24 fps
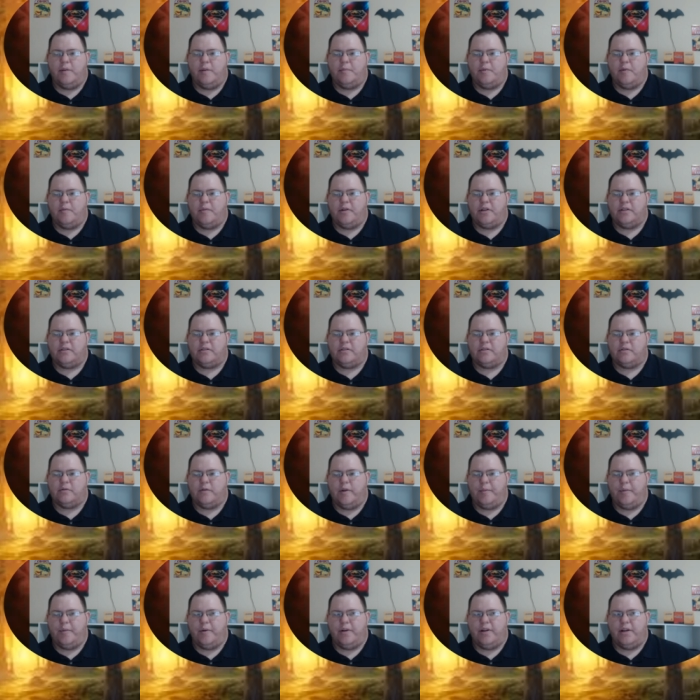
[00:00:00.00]
but it's a
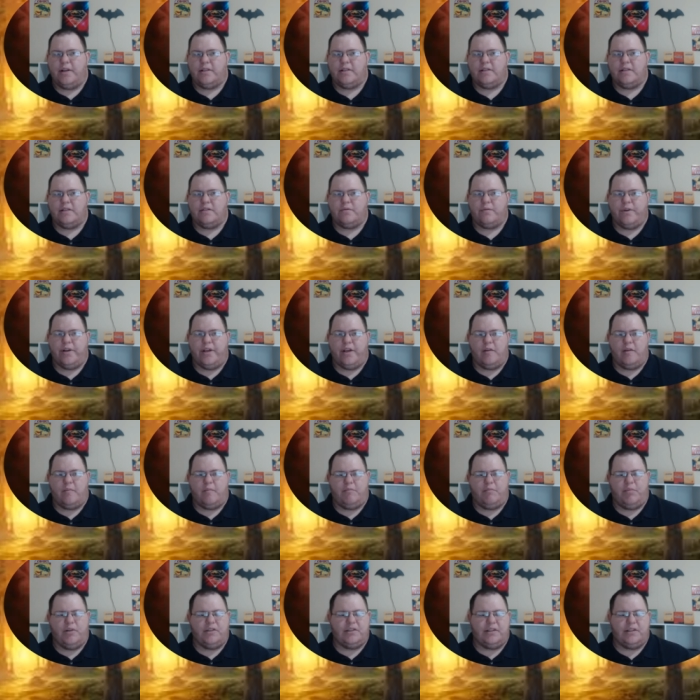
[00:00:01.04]
sweeper in the instance where you get a
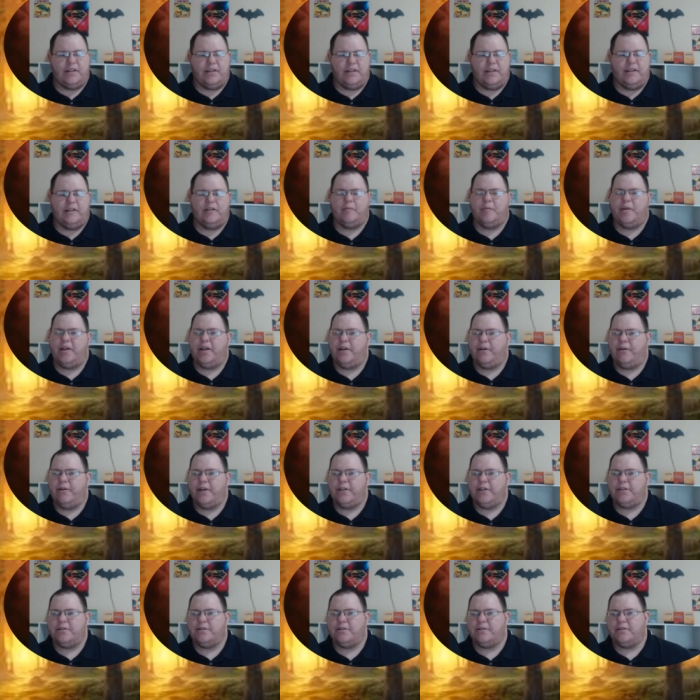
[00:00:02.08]
bunch of little bitty
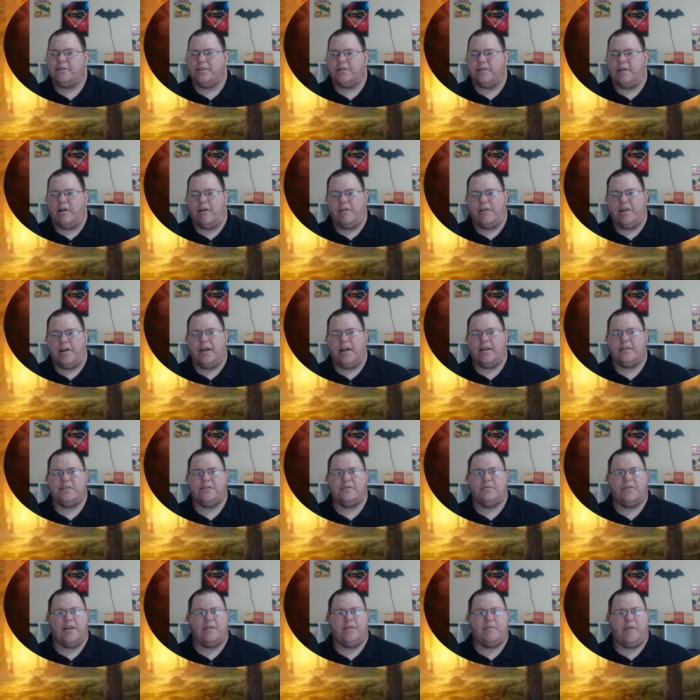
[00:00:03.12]
creatures and all you got your
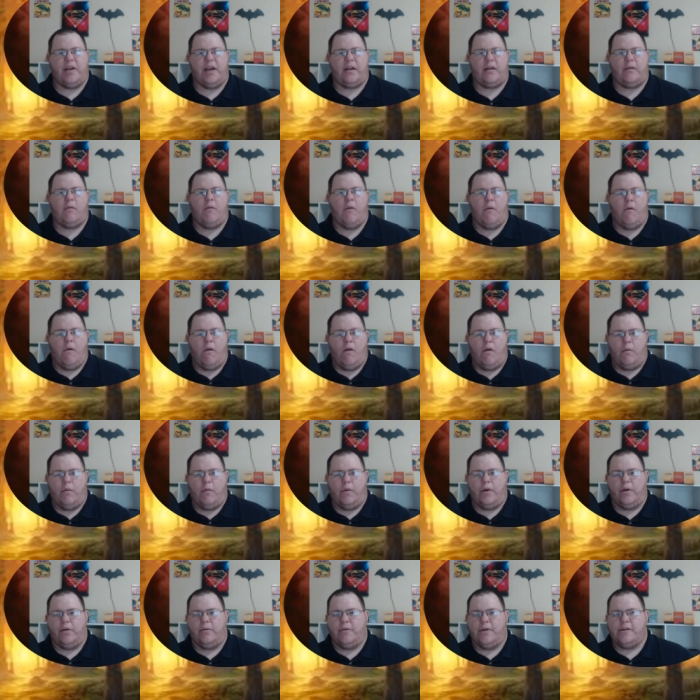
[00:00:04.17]
red mana. We're
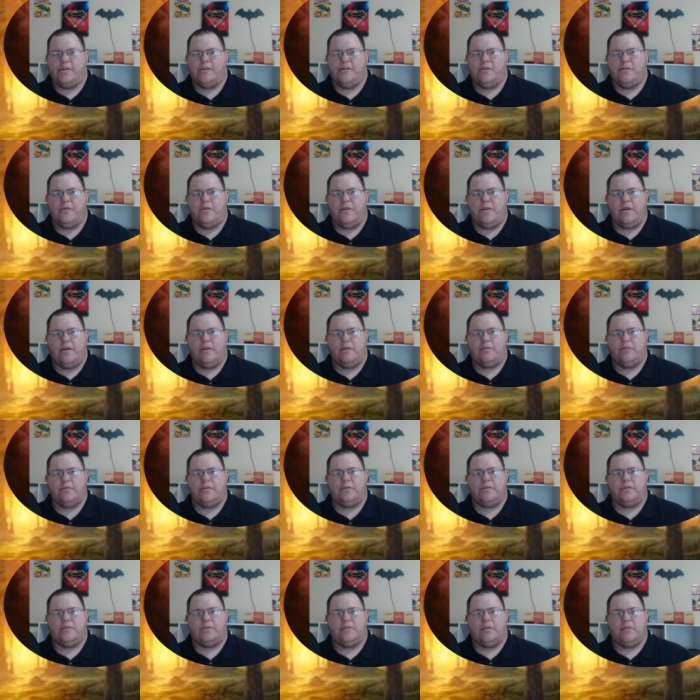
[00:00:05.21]
going to run 2 of
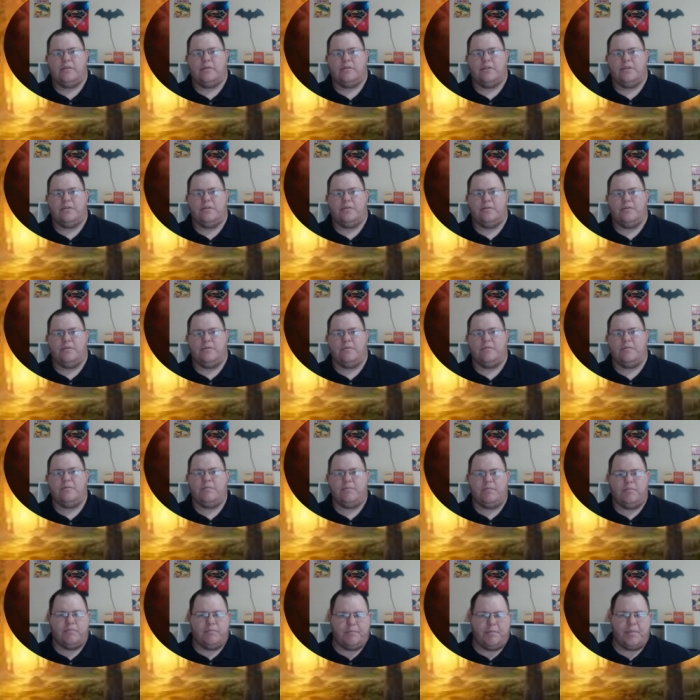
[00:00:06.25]
those to
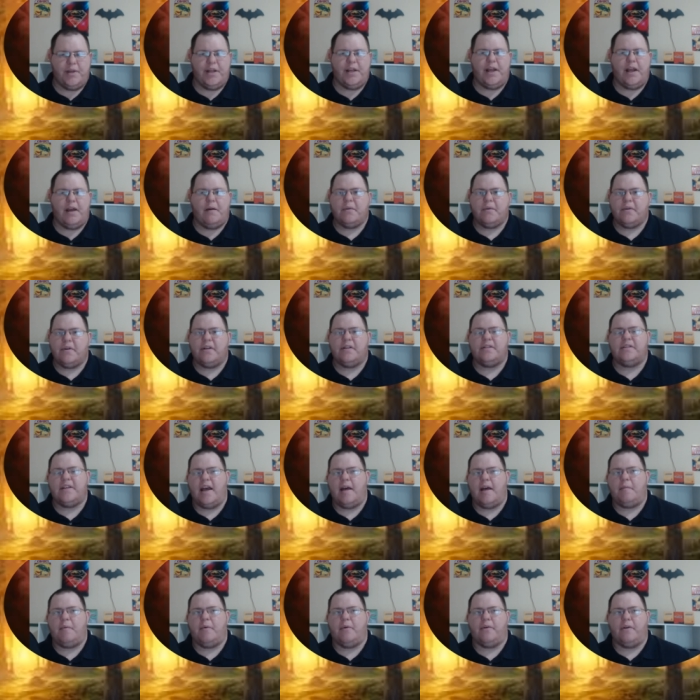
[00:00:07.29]
be able to
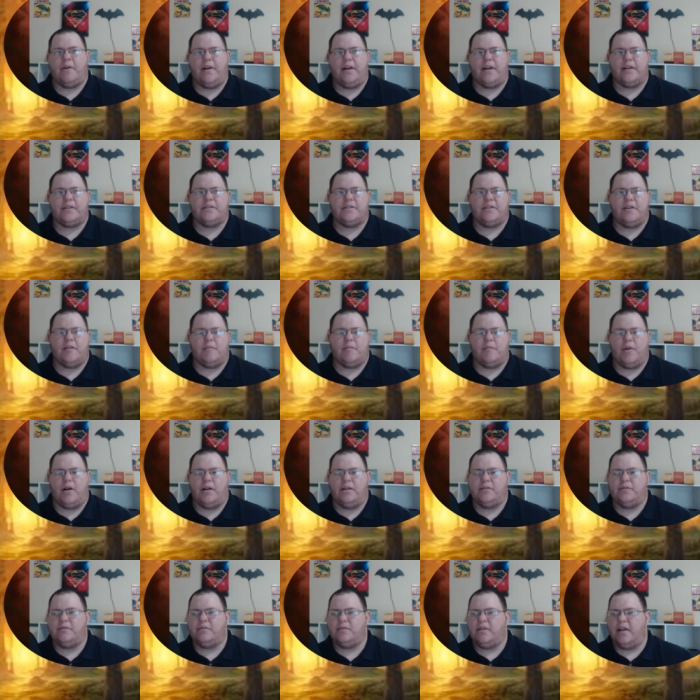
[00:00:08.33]
untap on our next turn.
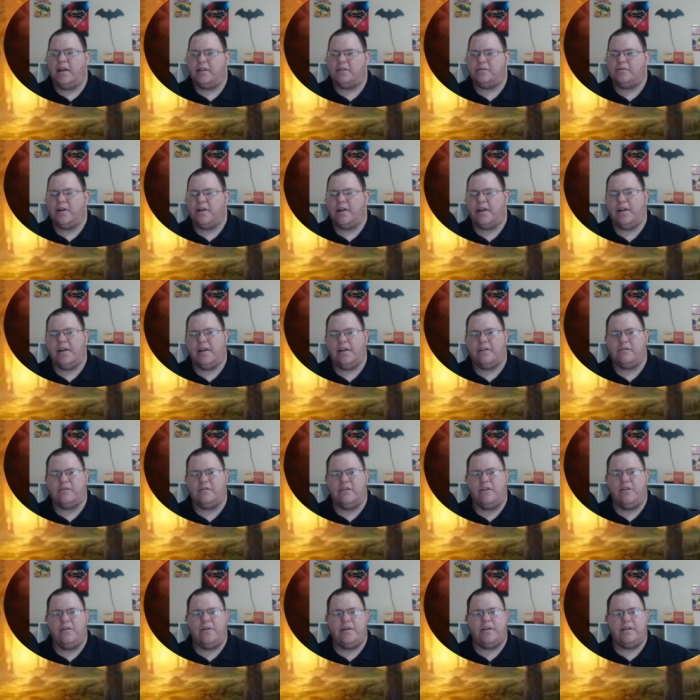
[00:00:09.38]
Bantu's Last Reckoning will
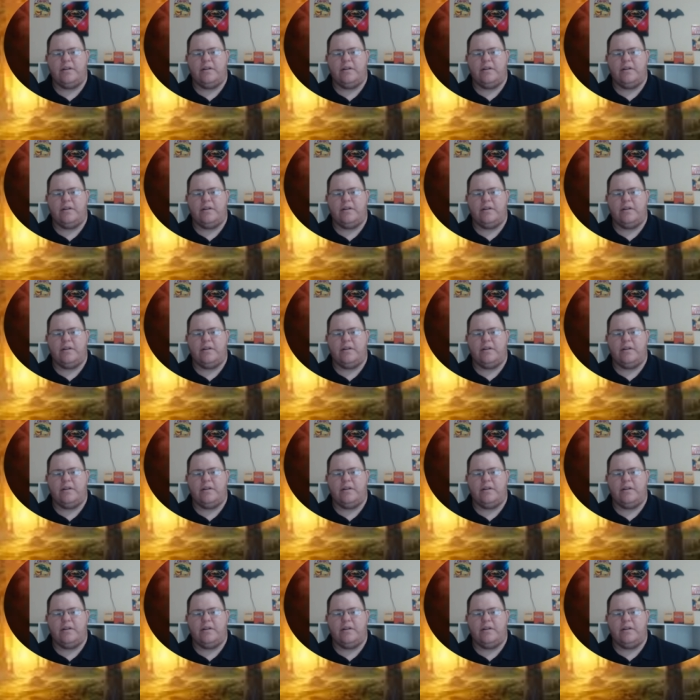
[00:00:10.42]
do it,